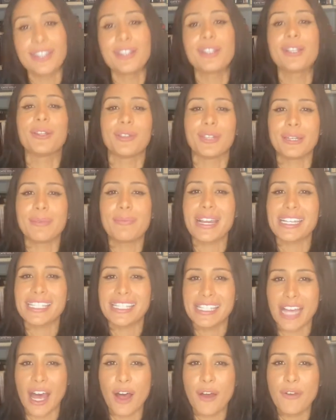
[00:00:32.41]
including
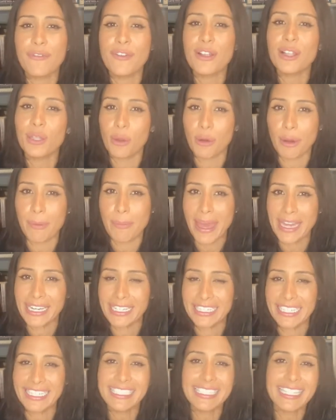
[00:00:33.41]
myself, Laura
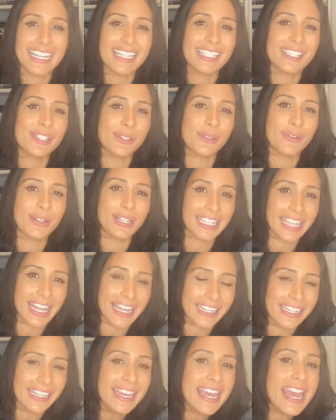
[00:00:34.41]
Benedict, and Sue
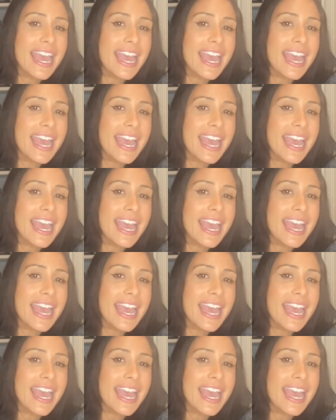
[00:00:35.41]
Coletta.